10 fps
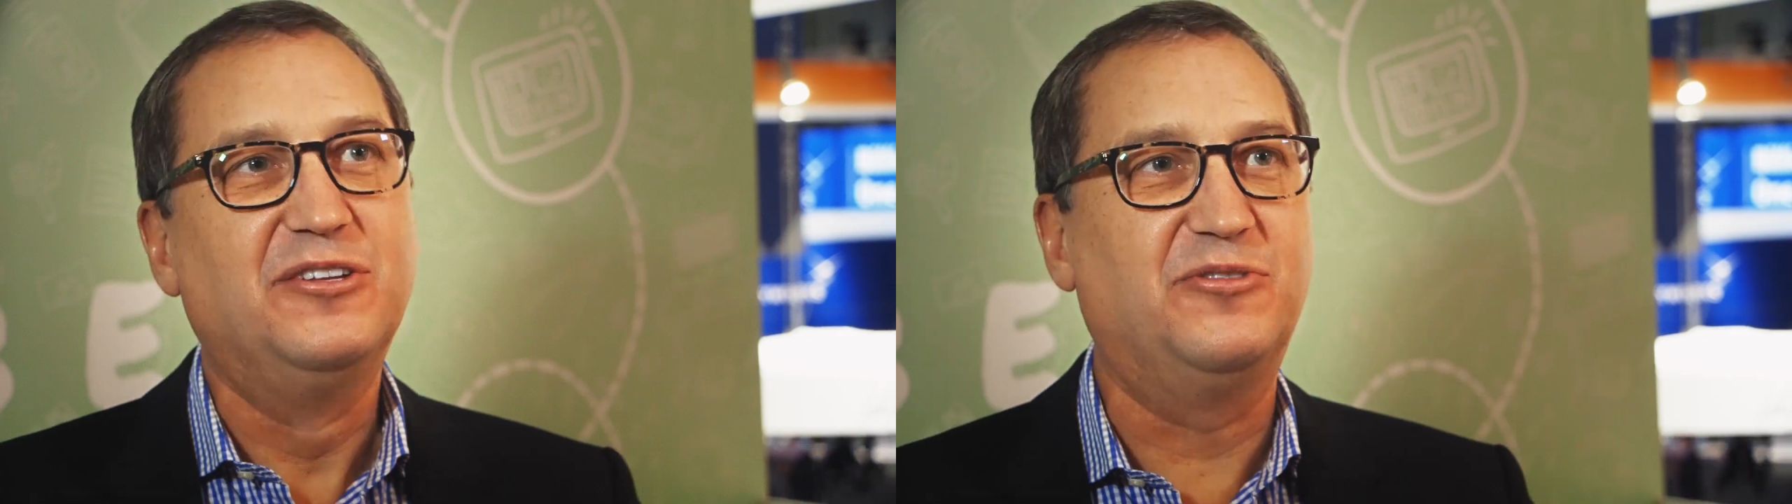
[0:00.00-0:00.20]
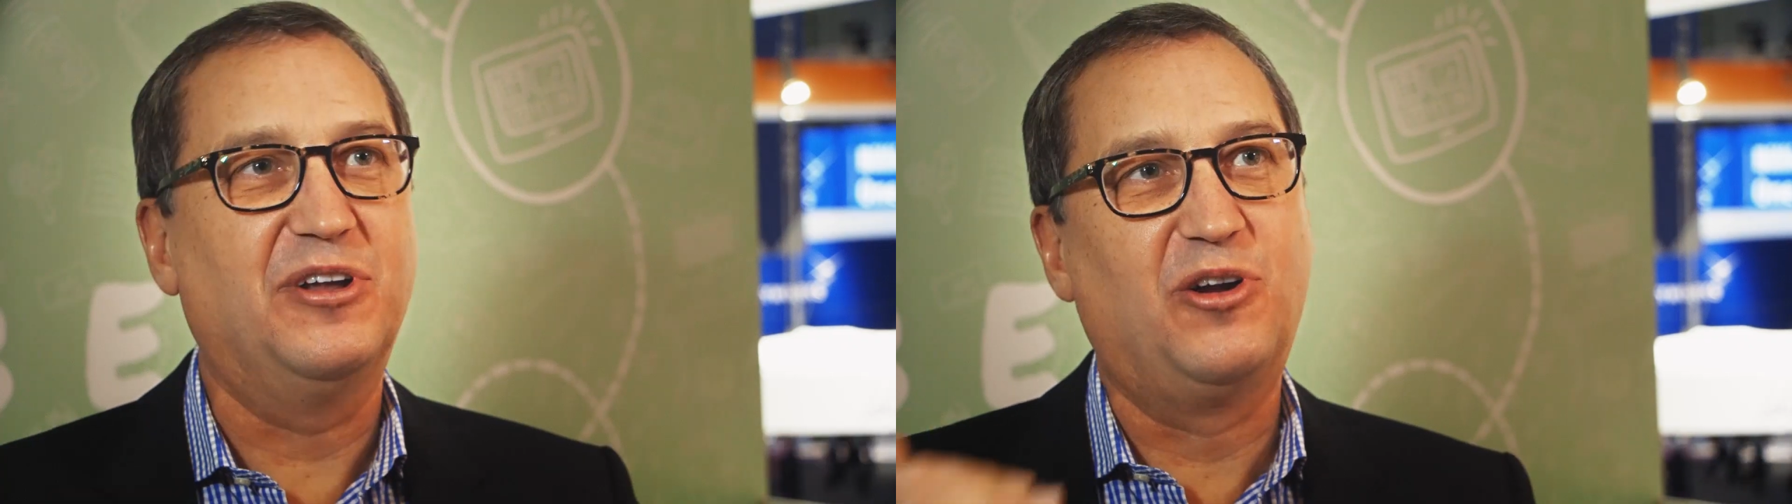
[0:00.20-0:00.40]

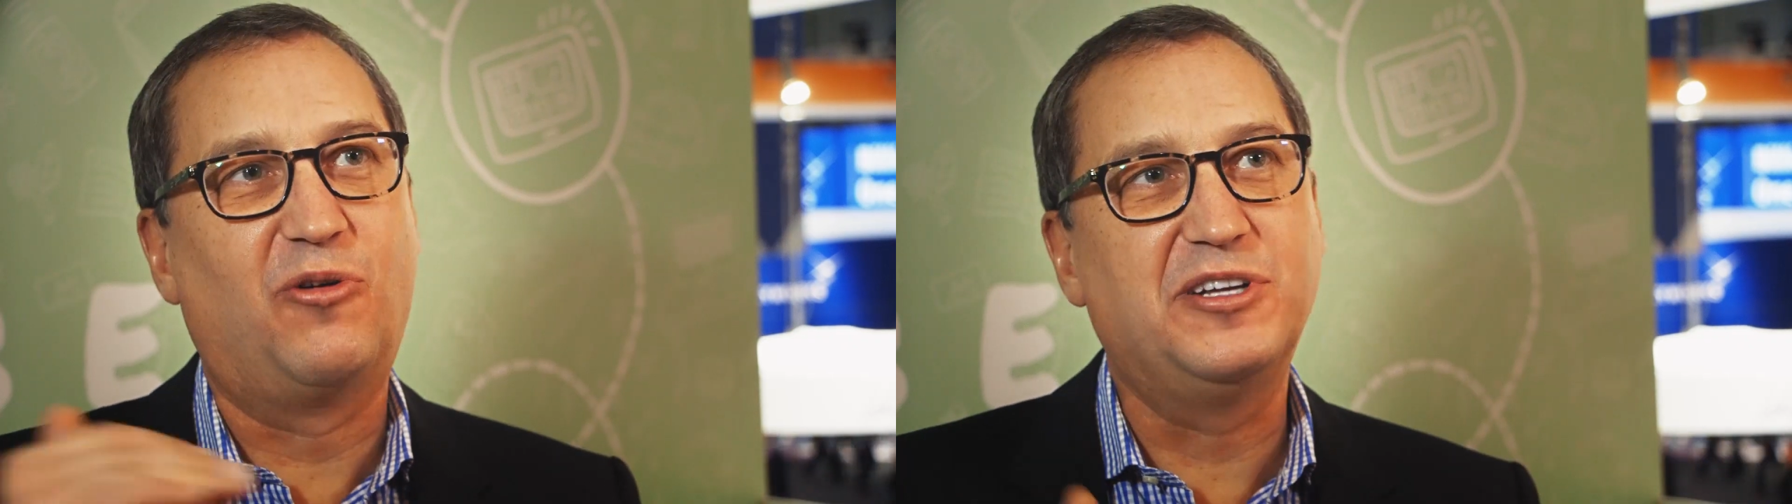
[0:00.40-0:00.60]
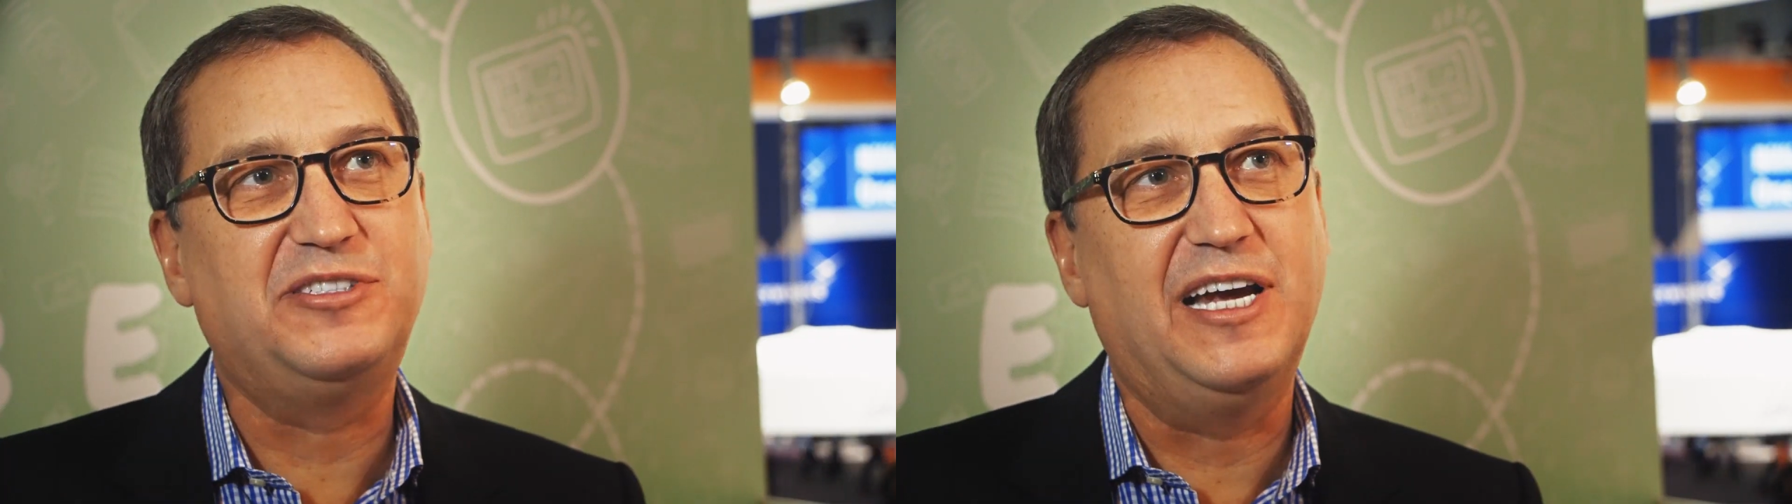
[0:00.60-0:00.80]
to the
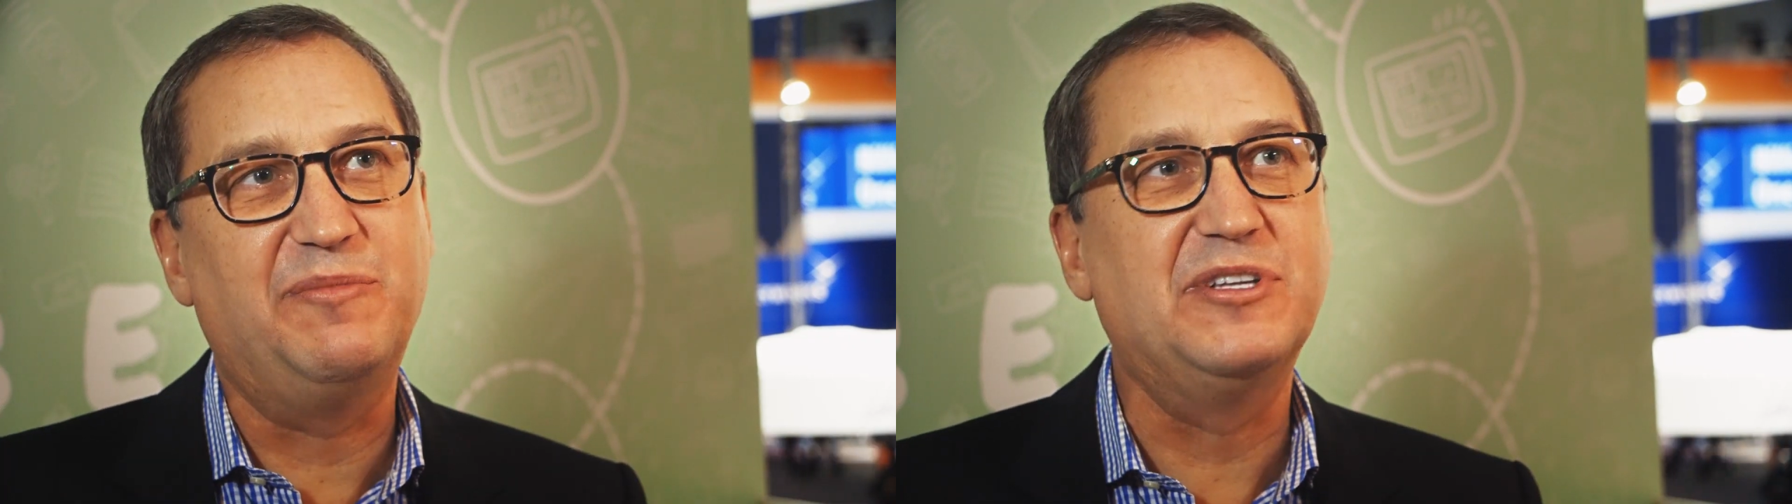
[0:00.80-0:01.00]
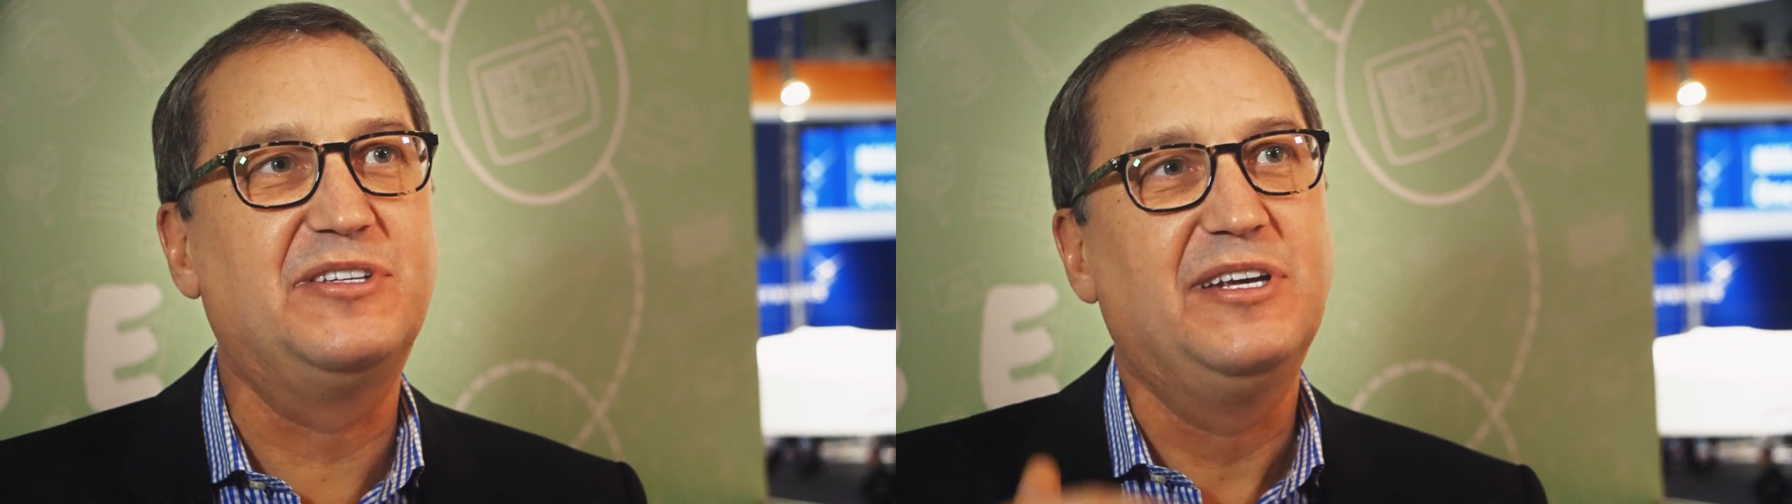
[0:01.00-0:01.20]
lower
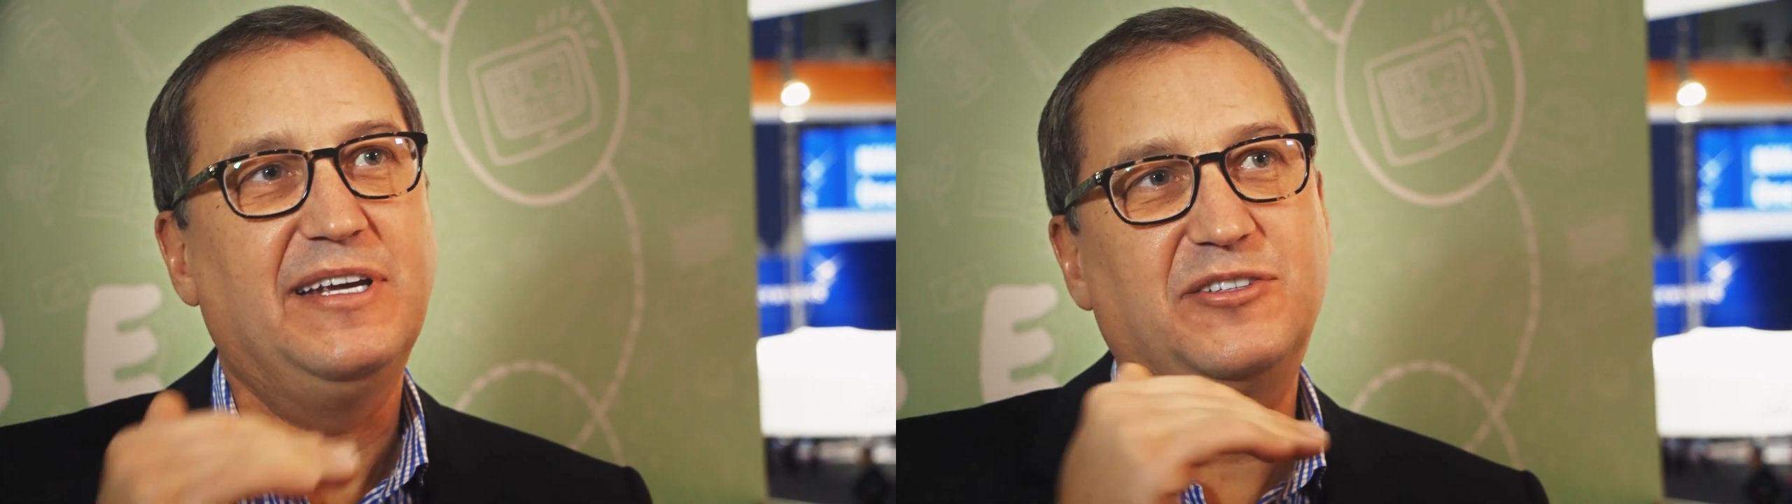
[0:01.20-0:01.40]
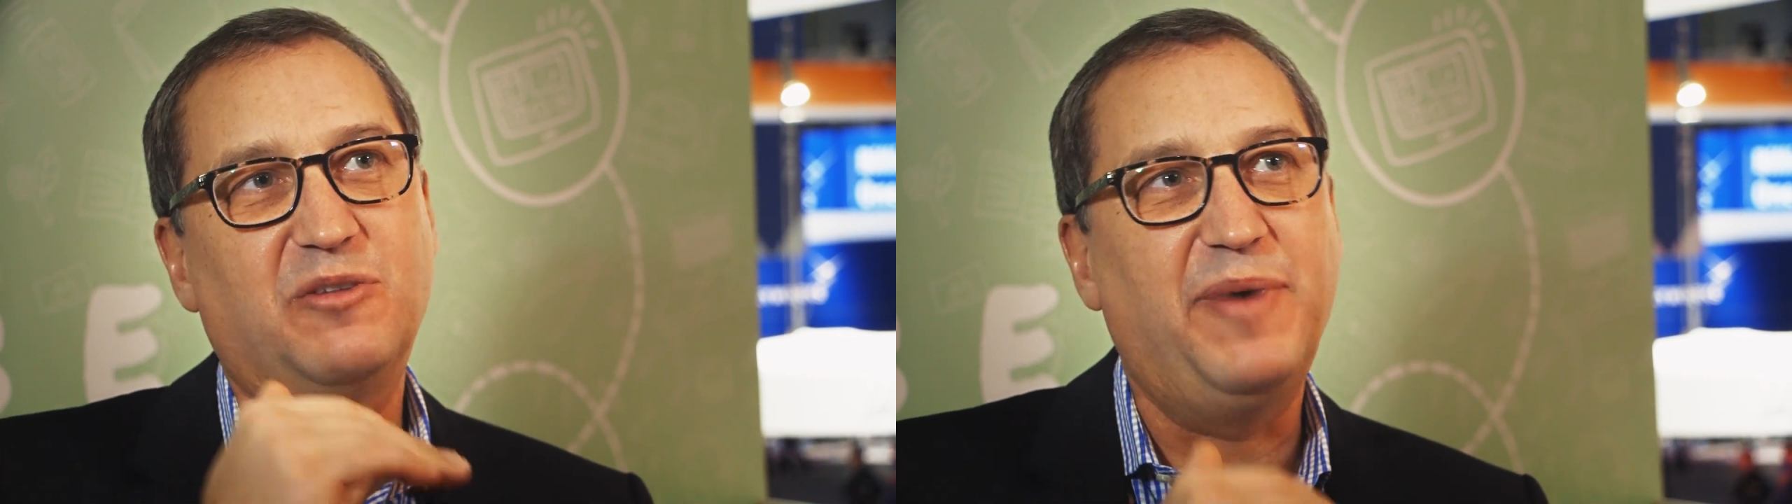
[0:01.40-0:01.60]
segment
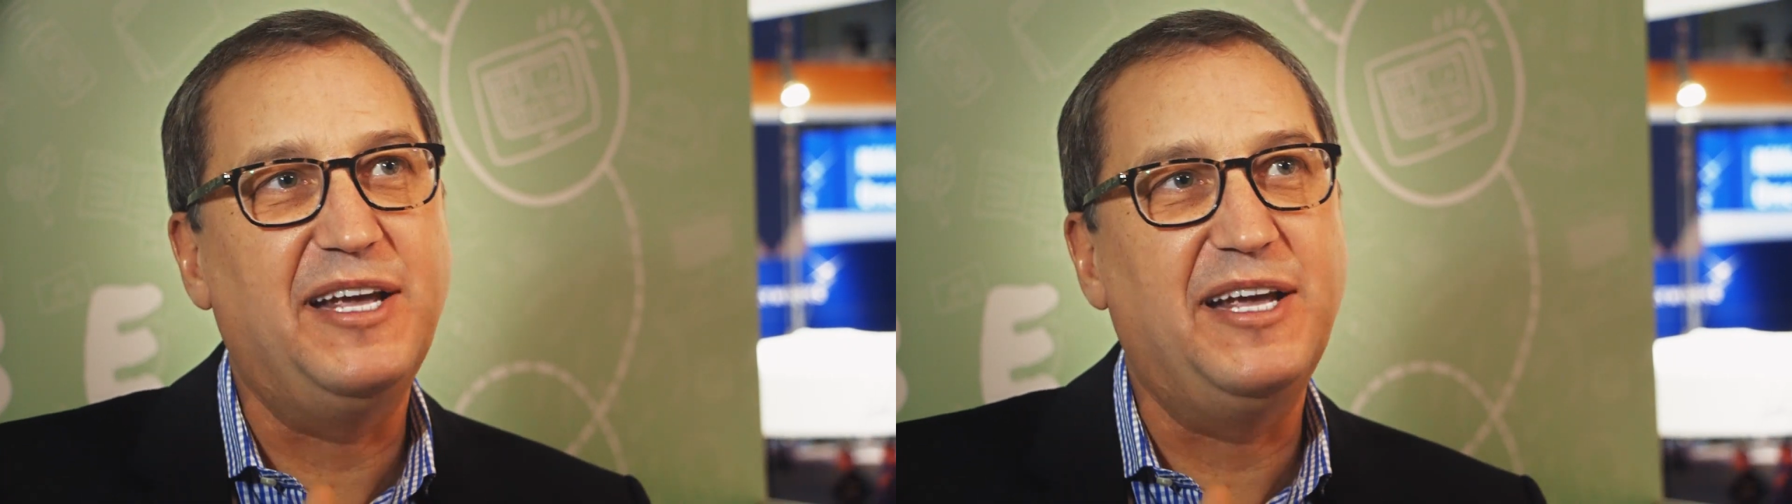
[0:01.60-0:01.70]
into